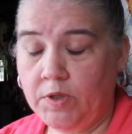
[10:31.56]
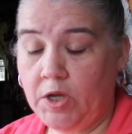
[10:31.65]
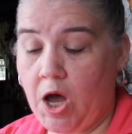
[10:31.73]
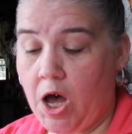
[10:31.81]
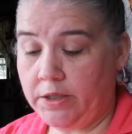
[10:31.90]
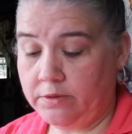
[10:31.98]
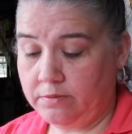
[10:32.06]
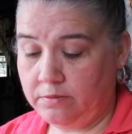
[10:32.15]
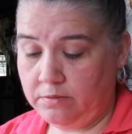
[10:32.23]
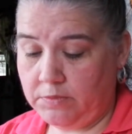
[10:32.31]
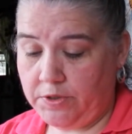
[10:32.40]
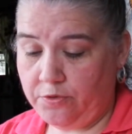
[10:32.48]
cotton,
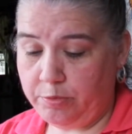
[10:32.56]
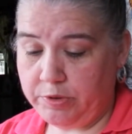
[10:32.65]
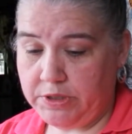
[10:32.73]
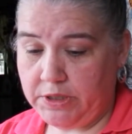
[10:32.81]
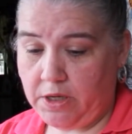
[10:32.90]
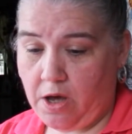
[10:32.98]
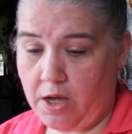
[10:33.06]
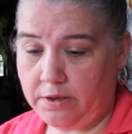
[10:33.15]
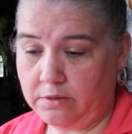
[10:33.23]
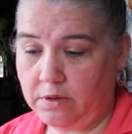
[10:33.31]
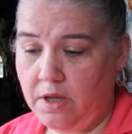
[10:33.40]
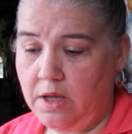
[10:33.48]
100%
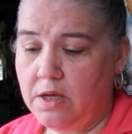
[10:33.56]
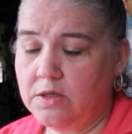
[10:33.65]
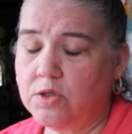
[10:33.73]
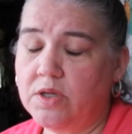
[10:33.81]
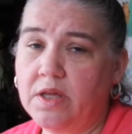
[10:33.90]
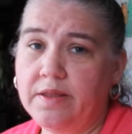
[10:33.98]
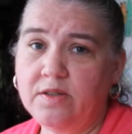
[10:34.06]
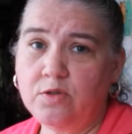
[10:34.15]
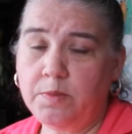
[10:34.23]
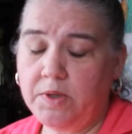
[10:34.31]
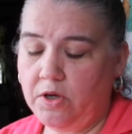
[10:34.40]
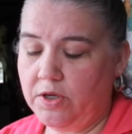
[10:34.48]
cotton. So I thought this
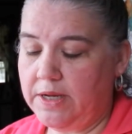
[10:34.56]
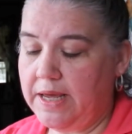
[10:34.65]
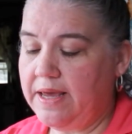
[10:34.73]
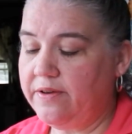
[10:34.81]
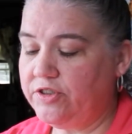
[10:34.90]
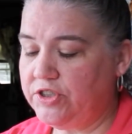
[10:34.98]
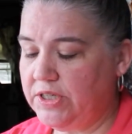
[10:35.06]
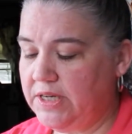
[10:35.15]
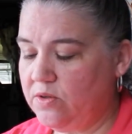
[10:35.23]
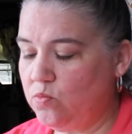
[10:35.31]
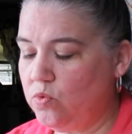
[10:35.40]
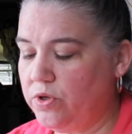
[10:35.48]
would be good. If she
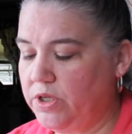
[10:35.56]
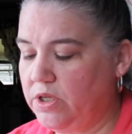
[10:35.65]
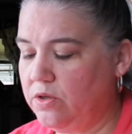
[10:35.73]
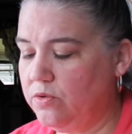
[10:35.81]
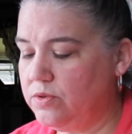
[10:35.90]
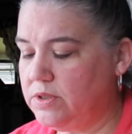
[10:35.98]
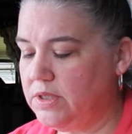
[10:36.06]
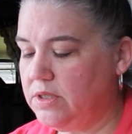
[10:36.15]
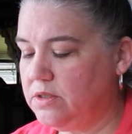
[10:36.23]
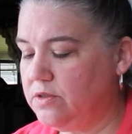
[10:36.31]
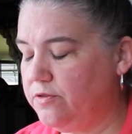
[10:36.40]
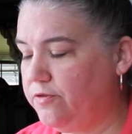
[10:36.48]
didn't want to use
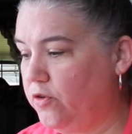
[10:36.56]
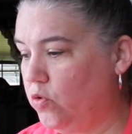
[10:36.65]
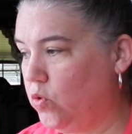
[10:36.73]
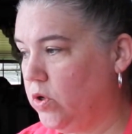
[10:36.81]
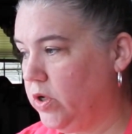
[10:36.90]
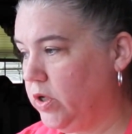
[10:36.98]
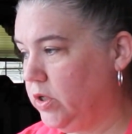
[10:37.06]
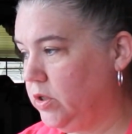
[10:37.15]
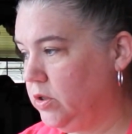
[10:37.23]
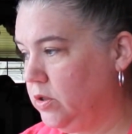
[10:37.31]
these for